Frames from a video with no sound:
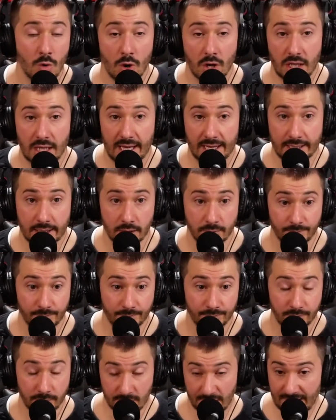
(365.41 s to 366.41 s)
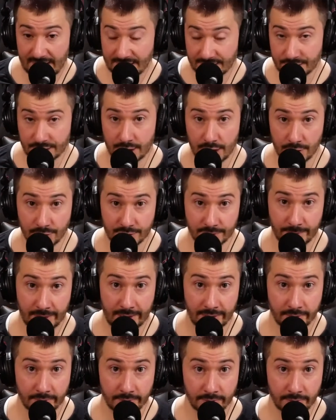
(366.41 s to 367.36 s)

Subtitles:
are like, excuse me,